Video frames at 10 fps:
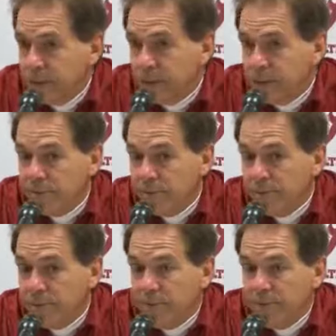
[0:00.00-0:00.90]
and we,
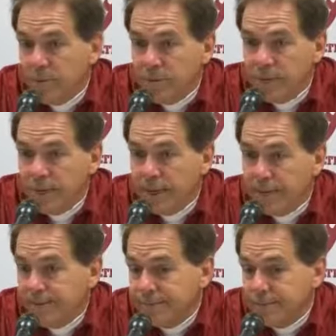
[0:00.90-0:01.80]
we've dealt with that
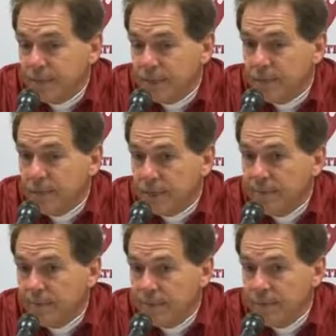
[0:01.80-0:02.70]
several
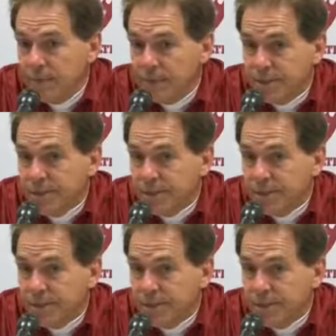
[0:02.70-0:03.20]
times this season.